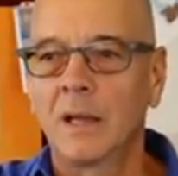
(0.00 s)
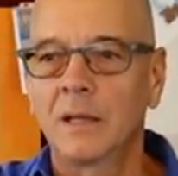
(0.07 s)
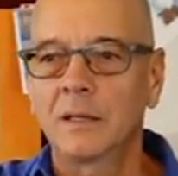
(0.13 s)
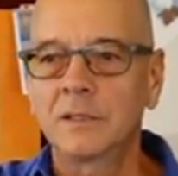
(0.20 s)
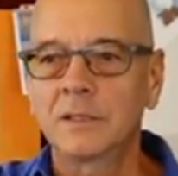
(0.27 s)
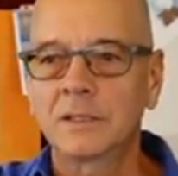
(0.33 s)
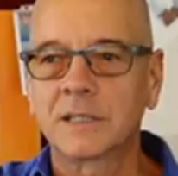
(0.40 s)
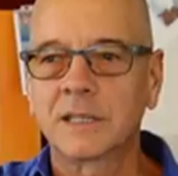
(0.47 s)

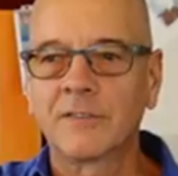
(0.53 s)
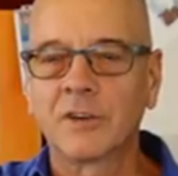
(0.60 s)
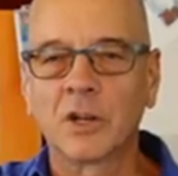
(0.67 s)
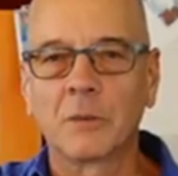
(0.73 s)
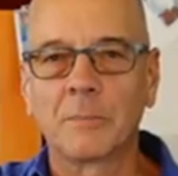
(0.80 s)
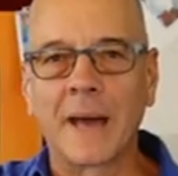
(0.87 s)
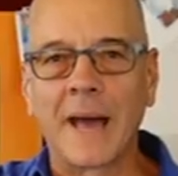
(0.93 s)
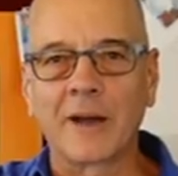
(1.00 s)
just give a
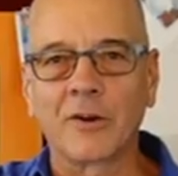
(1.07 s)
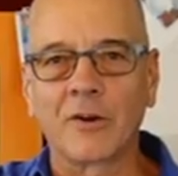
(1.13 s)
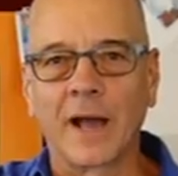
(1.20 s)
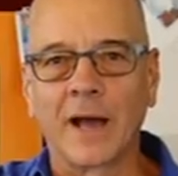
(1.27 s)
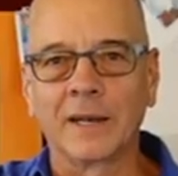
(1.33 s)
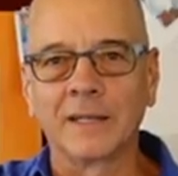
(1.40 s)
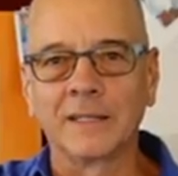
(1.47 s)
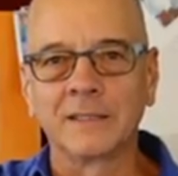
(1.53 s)
little
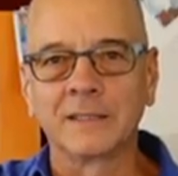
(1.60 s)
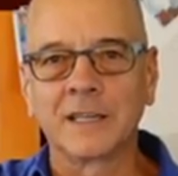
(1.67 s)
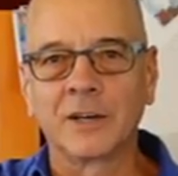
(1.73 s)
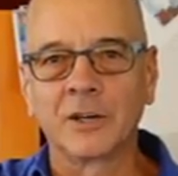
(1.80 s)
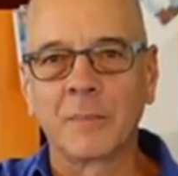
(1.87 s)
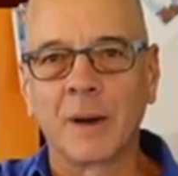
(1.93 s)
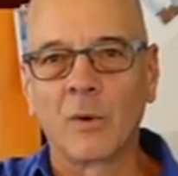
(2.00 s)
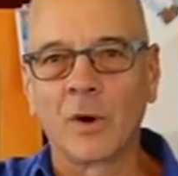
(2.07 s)
background and tell
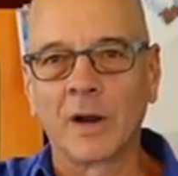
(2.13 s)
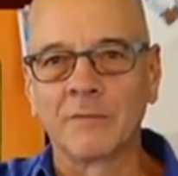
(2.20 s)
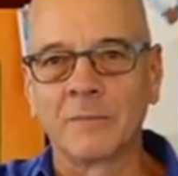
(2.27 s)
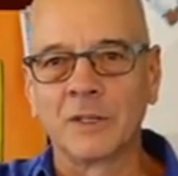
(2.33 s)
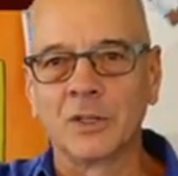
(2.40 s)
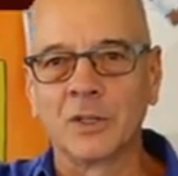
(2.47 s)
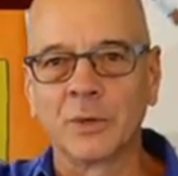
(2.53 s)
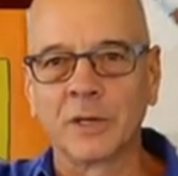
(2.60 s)
you about what I've
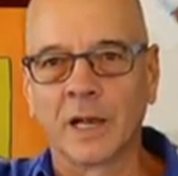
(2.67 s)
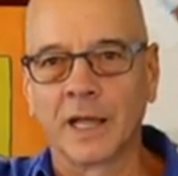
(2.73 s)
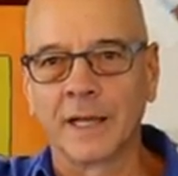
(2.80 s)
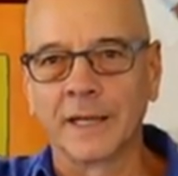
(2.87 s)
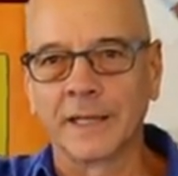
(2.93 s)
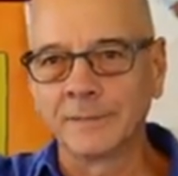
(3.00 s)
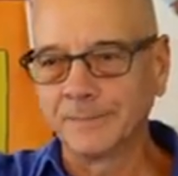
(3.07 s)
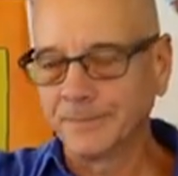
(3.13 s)
been doing
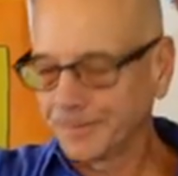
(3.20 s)
lately.